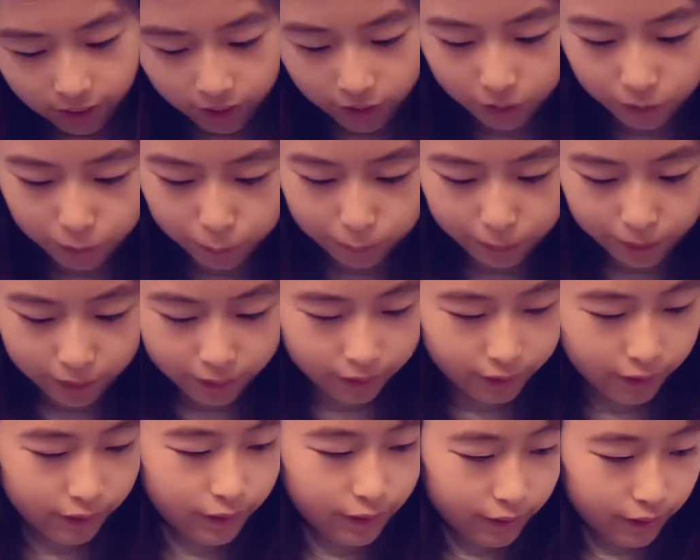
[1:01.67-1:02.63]
Open
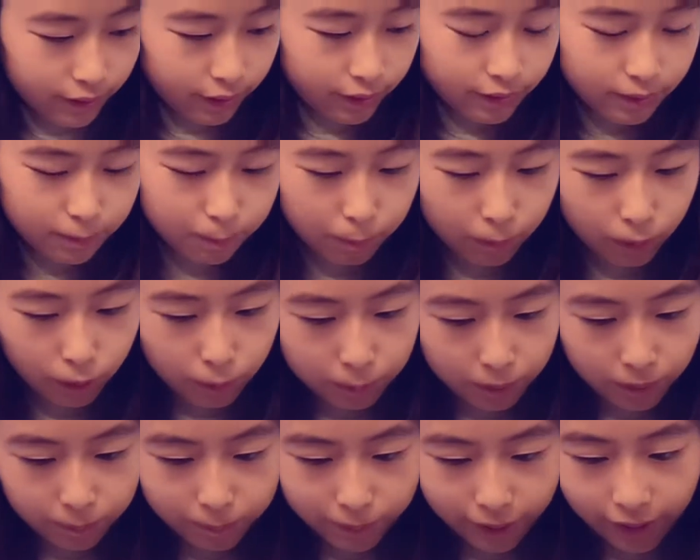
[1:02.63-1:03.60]
this boba
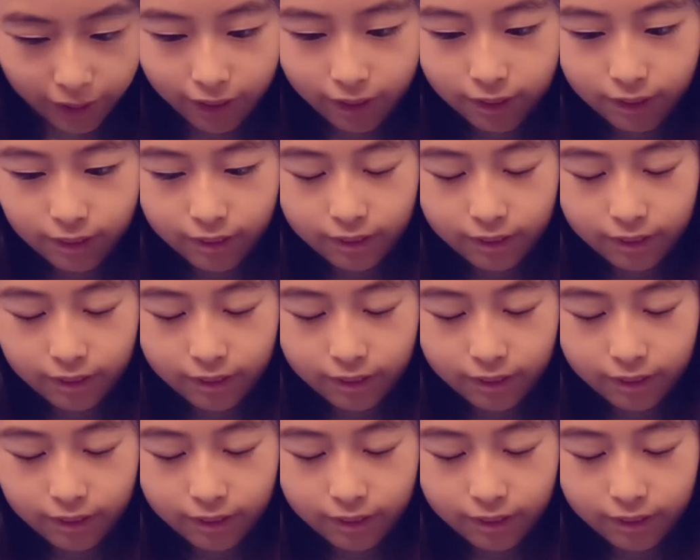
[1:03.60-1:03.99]
pack.